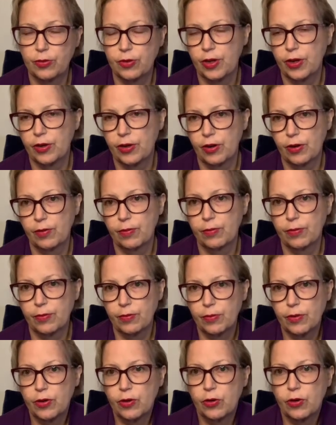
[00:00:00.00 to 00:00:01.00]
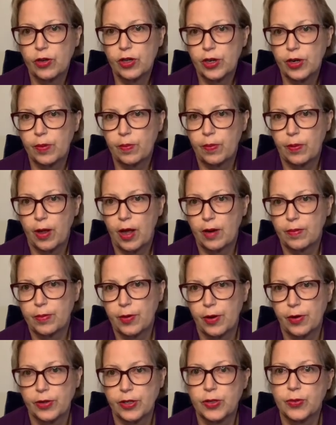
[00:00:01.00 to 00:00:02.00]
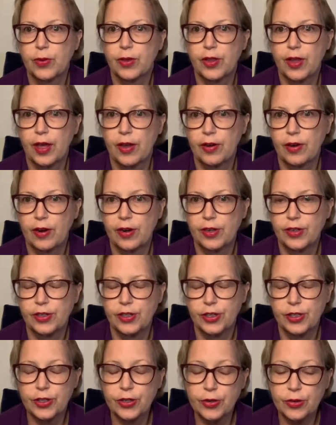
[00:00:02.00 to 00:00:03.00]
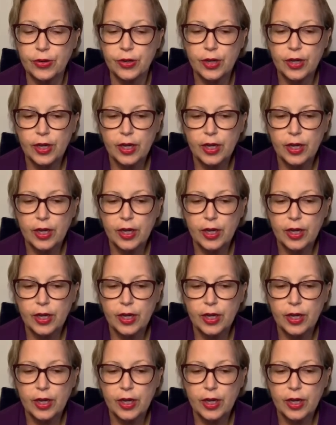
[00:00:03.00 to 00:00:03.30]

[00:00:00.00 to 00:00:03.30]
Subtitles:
There are earlier blog posts with that on it too.